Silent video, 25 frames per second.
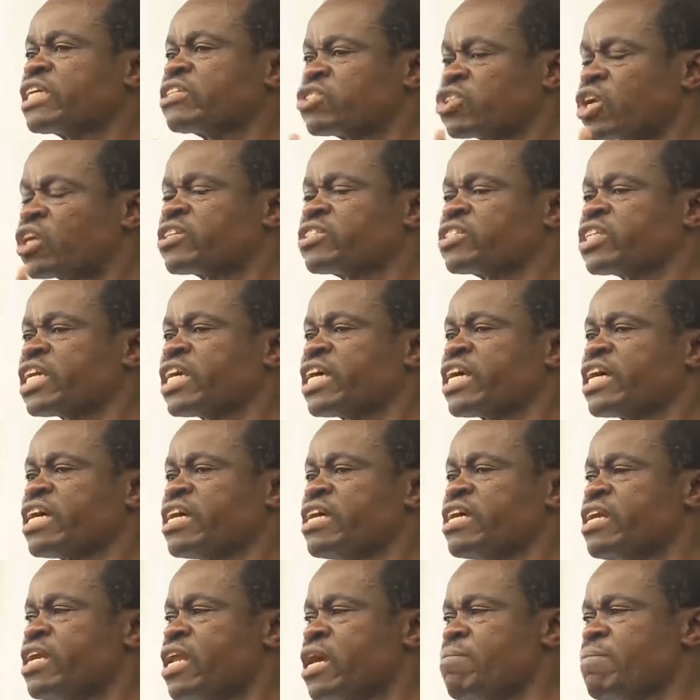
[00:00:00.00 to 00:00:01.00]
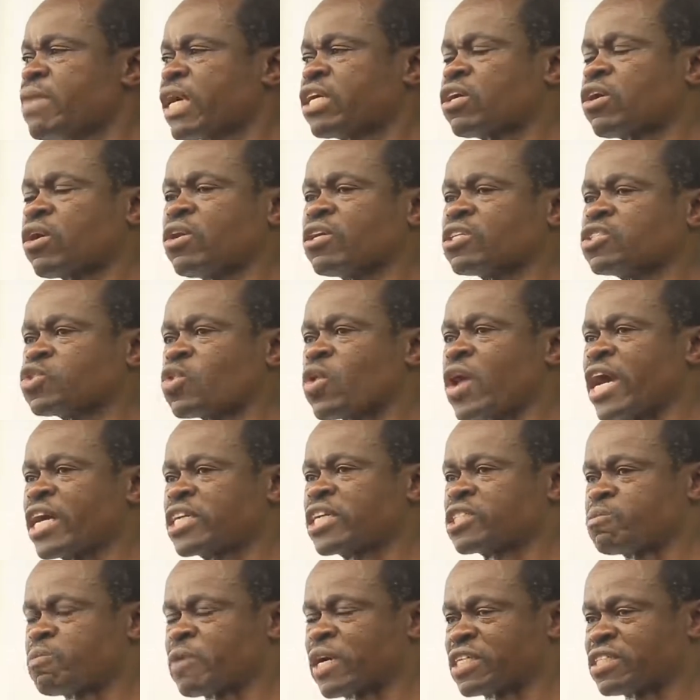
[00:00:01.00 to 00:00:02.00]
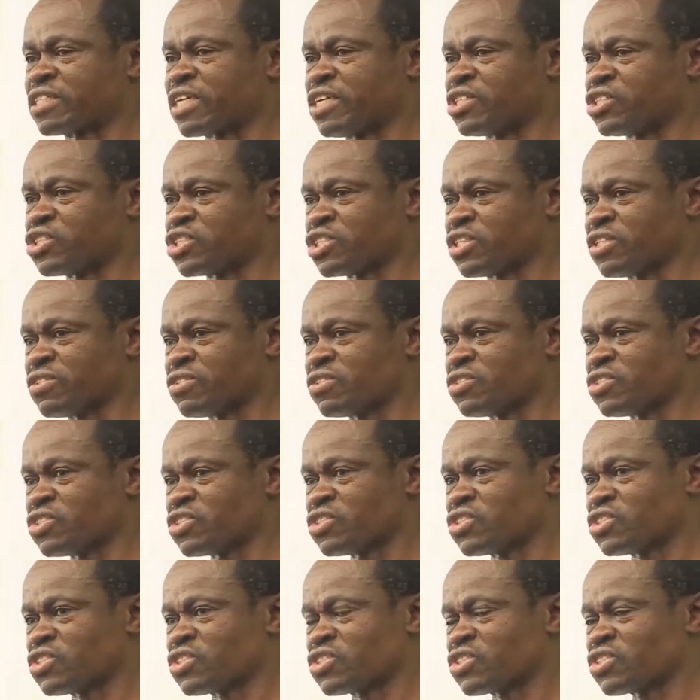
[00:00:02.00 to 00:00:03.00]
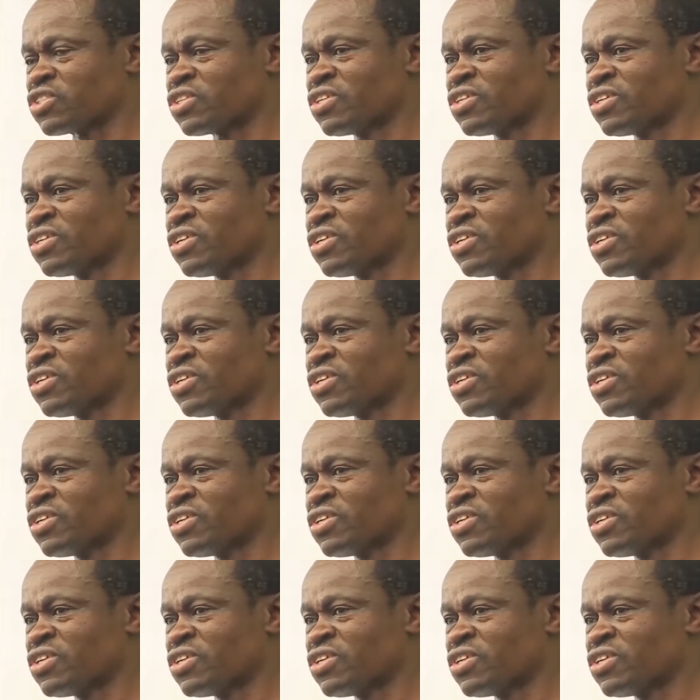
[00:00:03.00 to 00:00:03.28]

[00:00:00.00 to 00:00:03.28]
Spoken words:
totally inimical to our expectations.